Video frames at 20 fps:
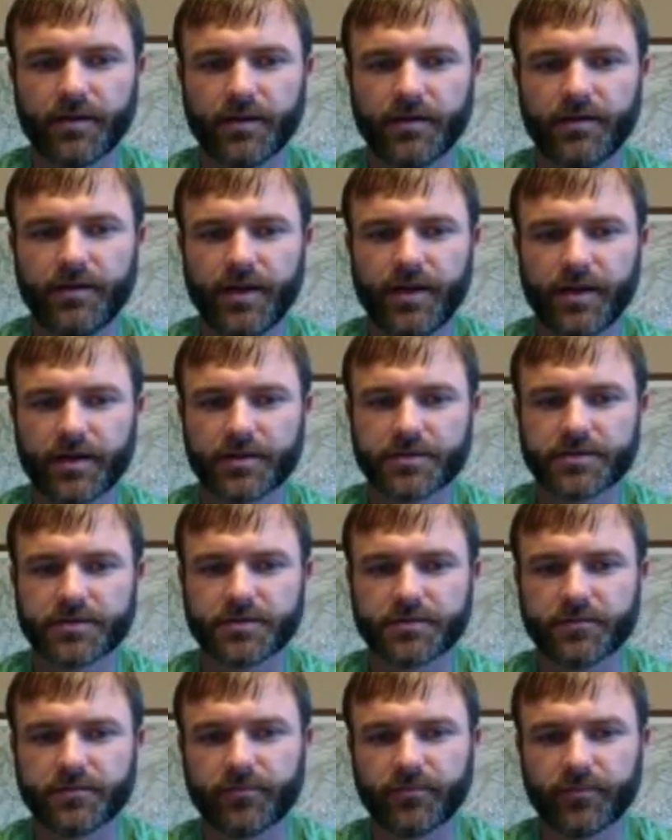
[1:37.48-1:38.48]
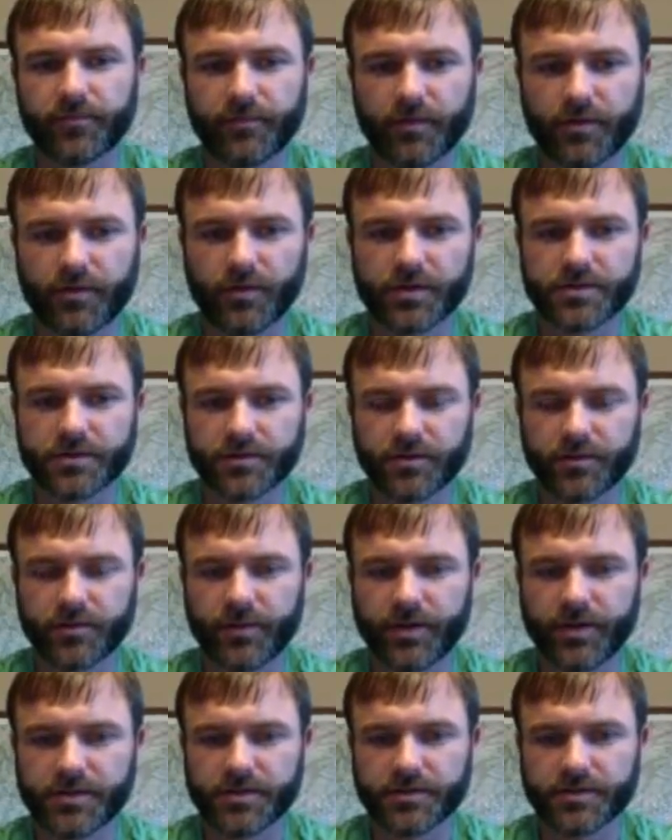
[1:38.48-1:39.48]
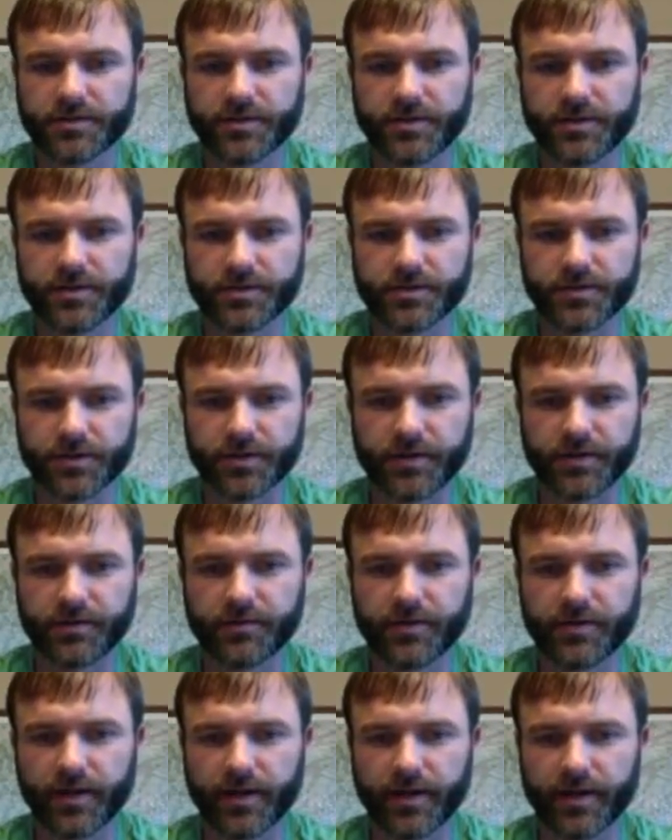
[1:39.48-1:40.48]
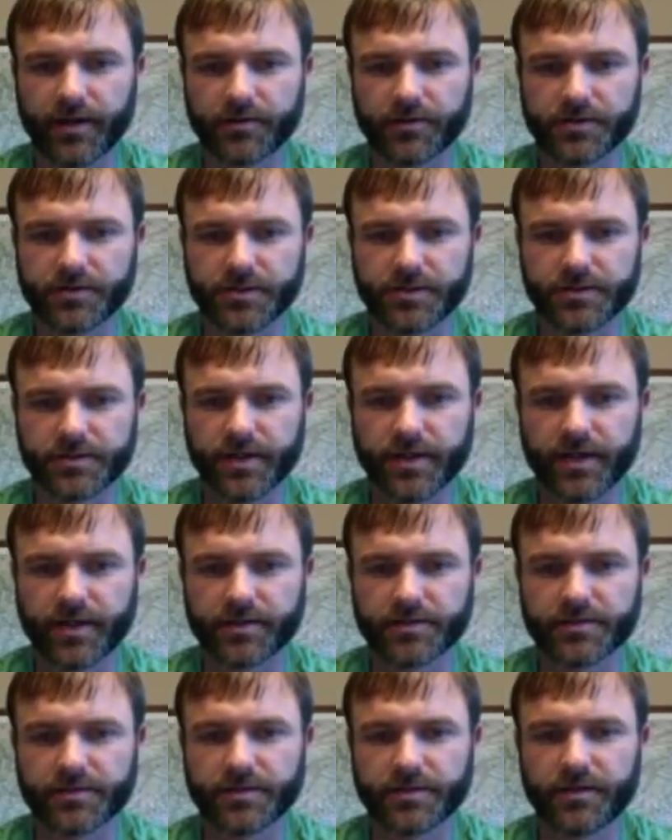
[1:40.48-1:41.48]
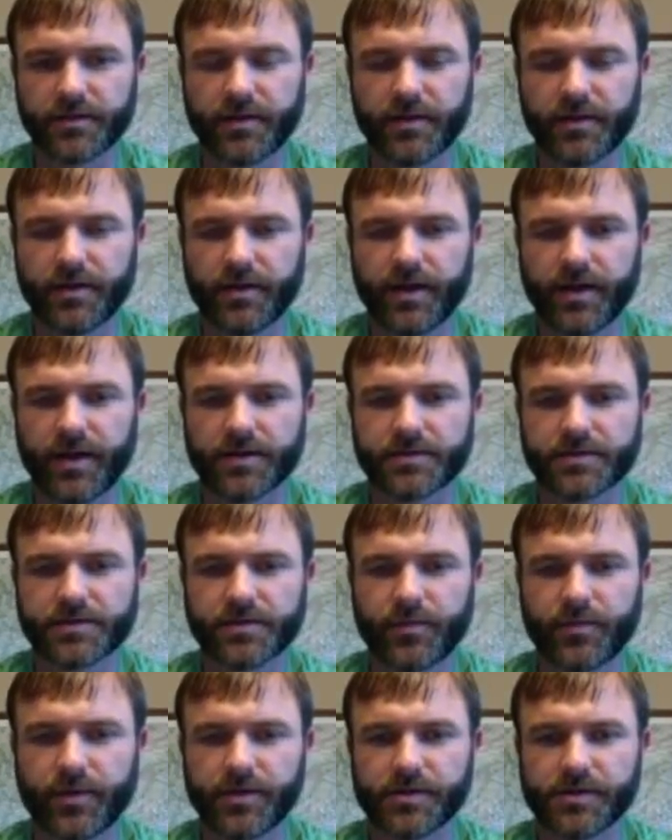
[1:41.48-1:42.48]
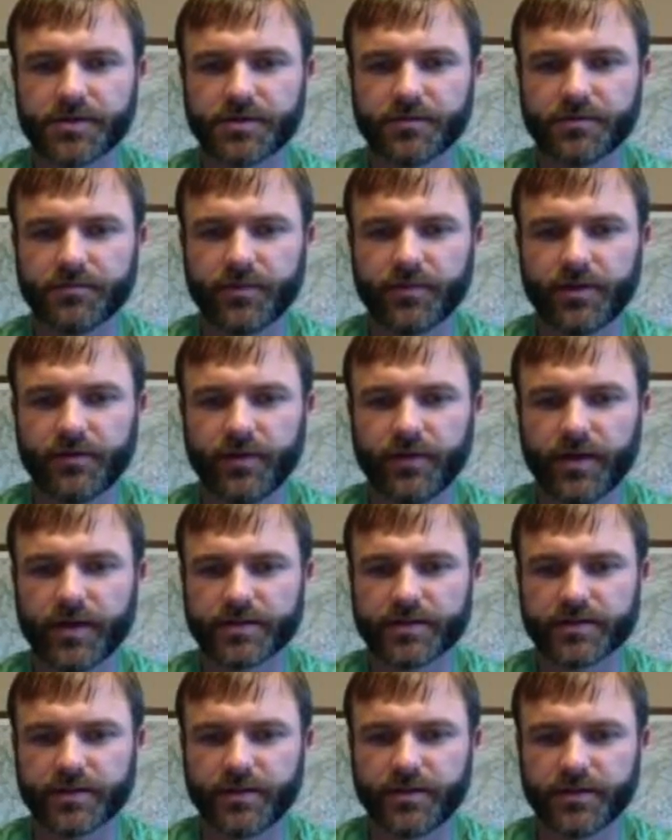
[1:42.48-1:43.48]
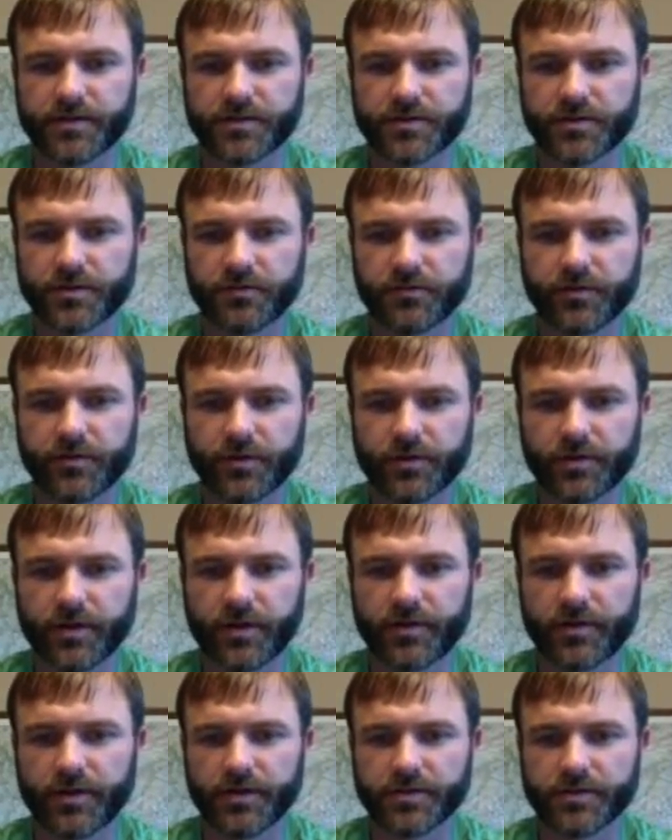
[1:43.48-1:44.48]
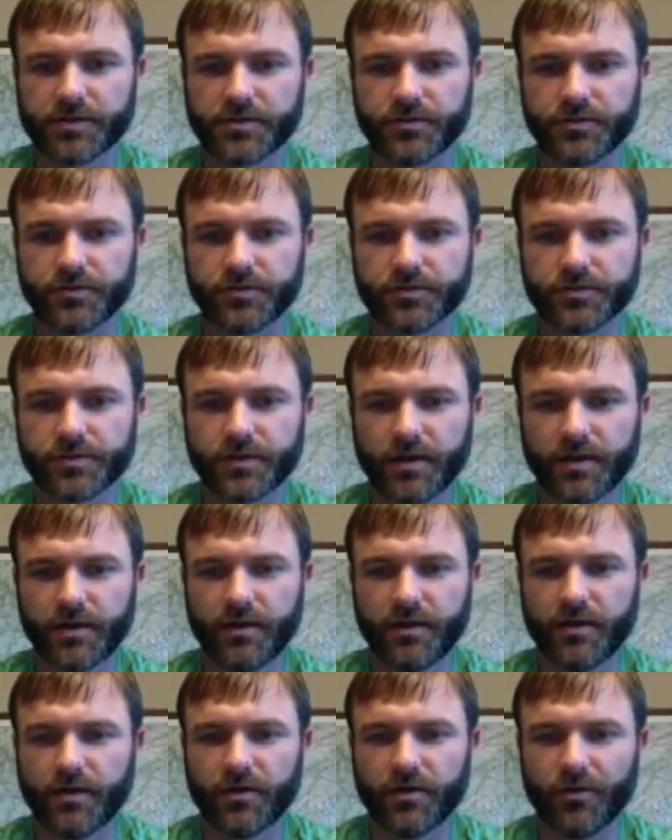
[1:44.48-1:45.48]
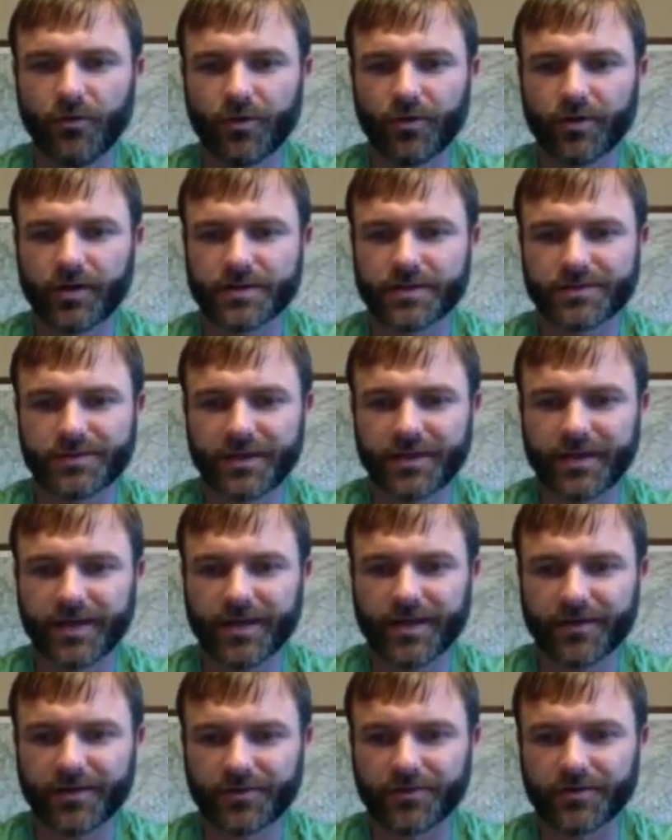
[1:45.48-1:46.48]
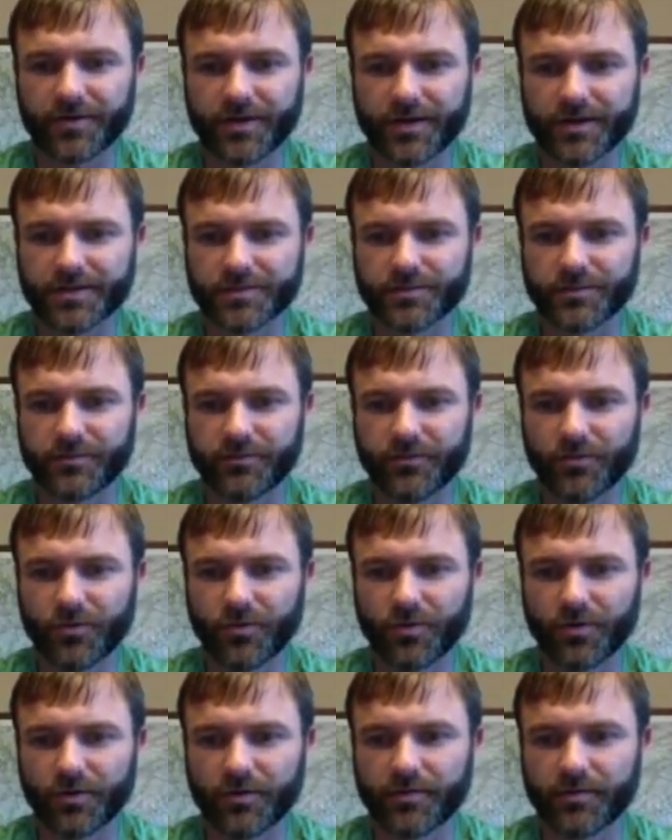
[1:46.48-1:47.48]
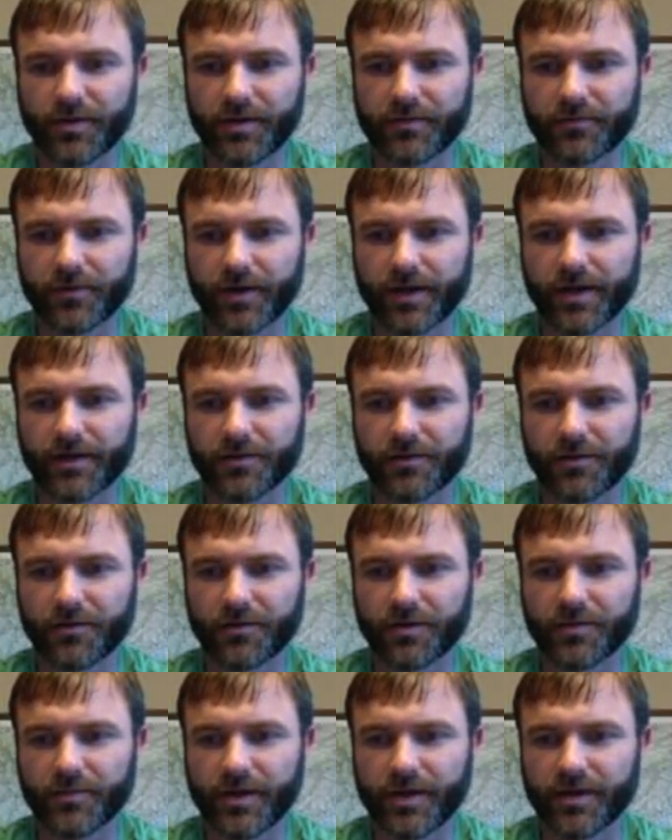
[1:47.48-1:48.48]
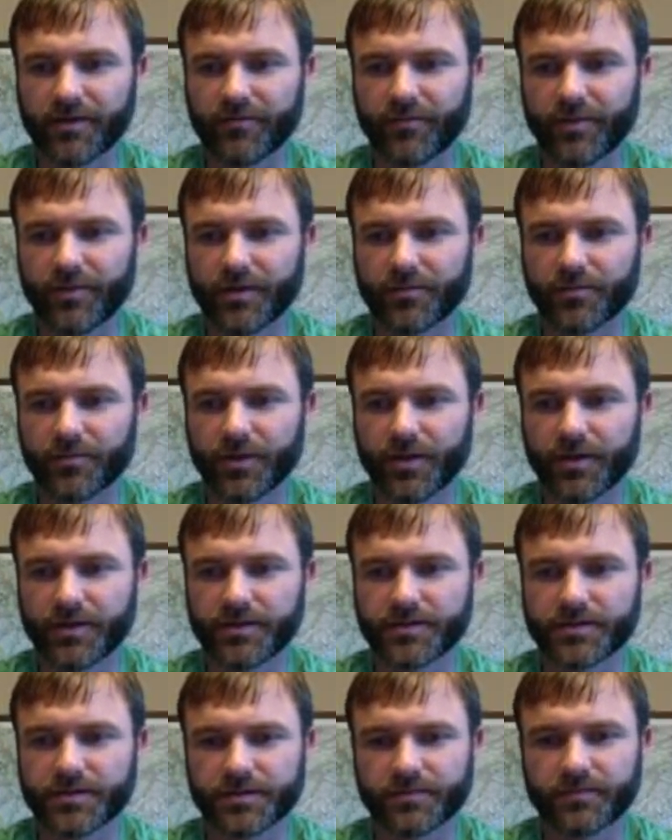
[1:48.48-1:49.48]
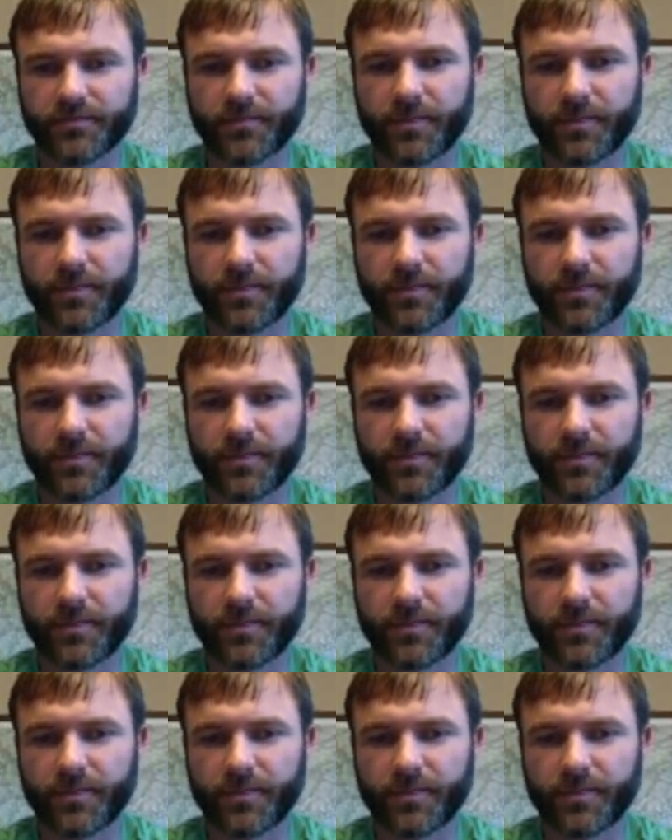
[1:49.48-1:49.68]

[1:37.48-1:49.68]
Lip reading: Next, question the patient's history and allergy status. Ask the patient if he has a history of urinary issues or has been catheterized before and for how long it may have been in place.